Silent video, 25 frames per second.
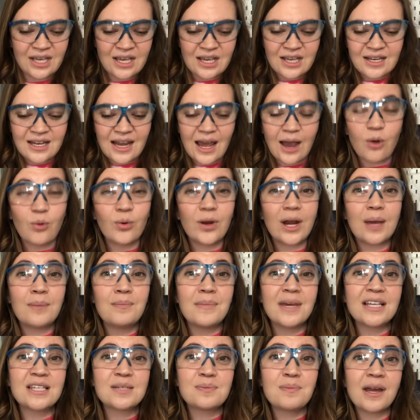Now, when I
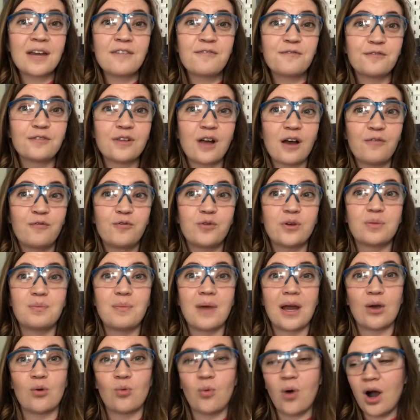mix my fluff with
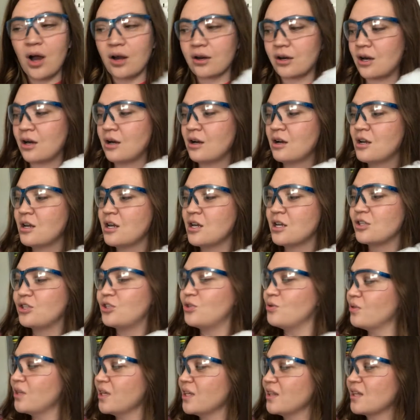my water, do you
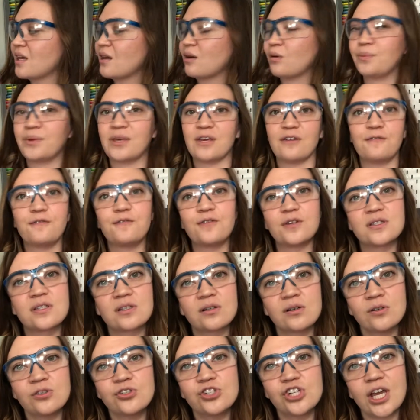think that'll be a
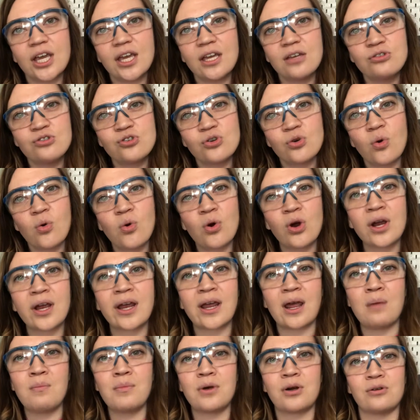physical change or a
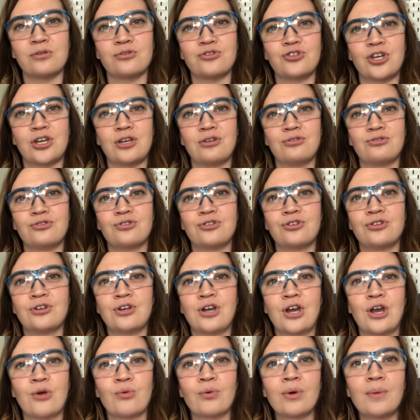chemical change?
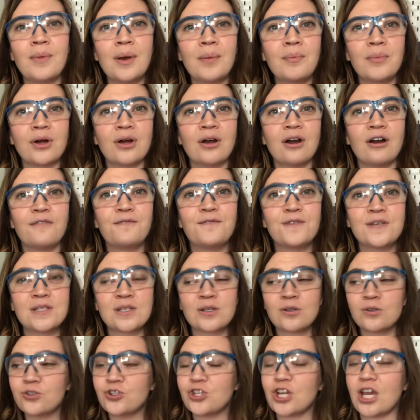Remember, a
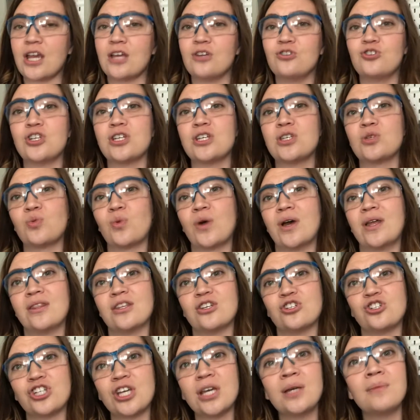physical change is when the
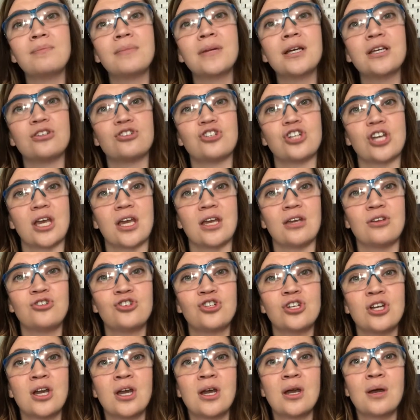shape might change,
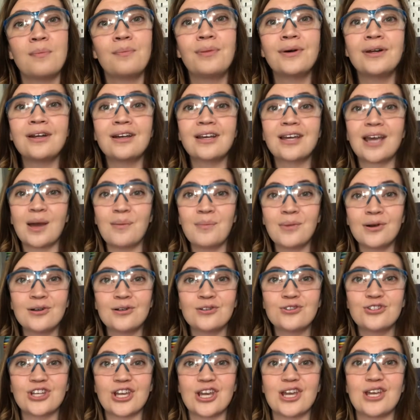but a chemical
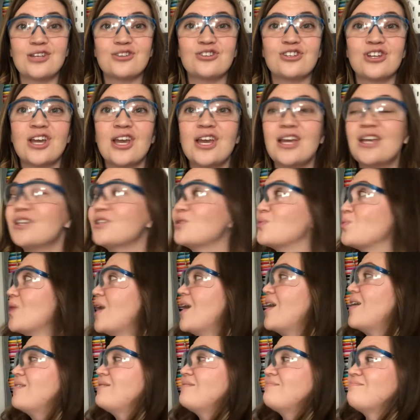change is
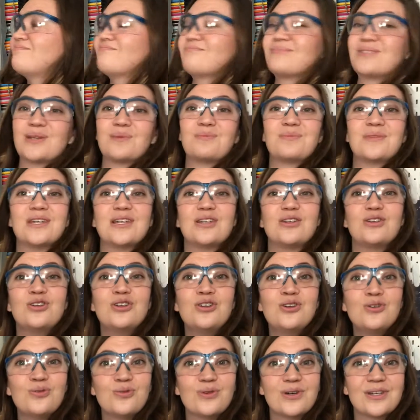when something
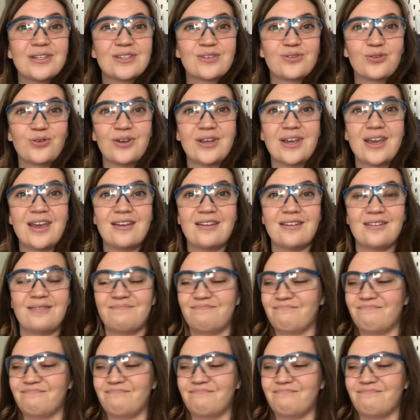new is created.